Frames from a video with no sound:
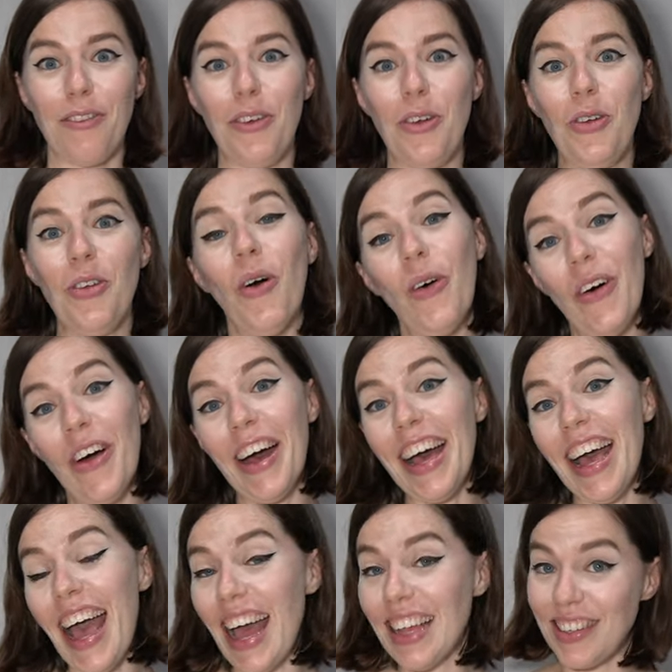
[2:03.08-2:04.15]
fruit, or
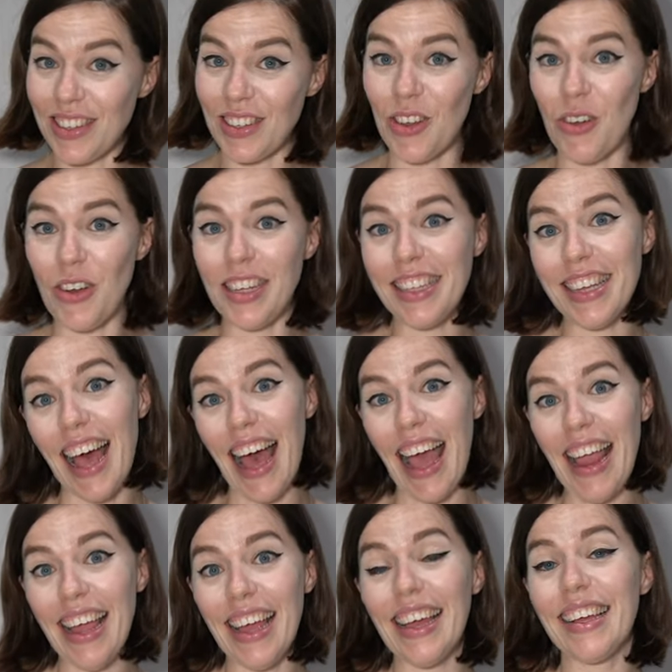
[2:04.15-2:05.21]
as it's known in
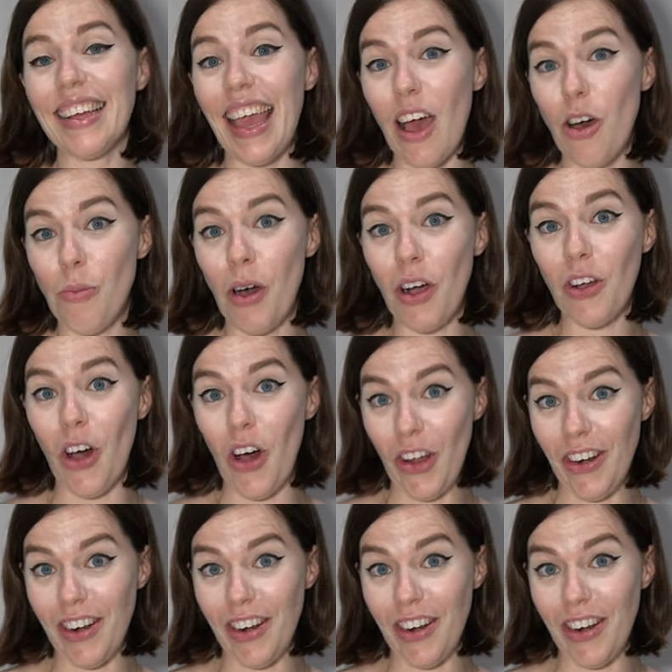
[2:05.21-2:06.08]
Thai, Gao Mongon.